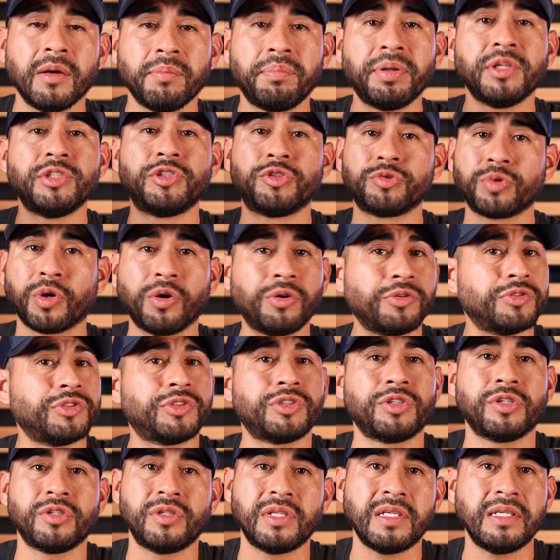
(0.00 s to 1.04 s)

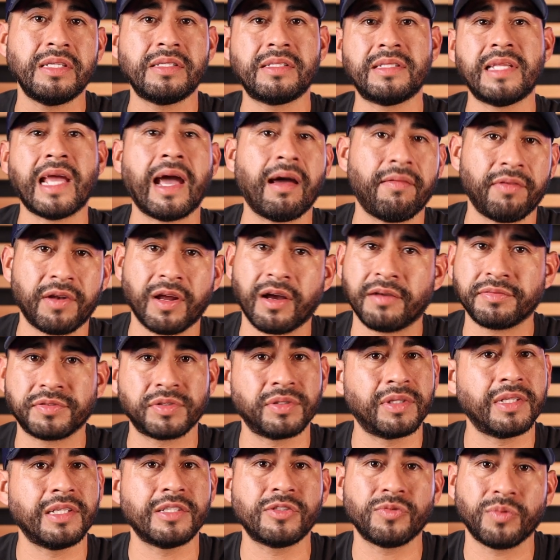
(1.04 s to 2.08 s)
Padrones or these Davidoffs
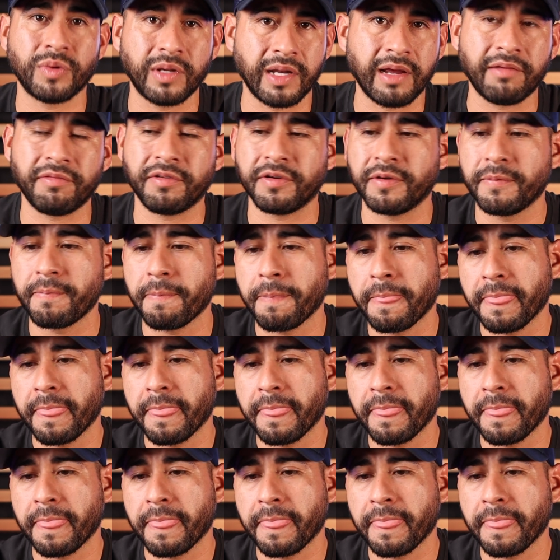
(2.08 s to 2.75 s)
or these whatever.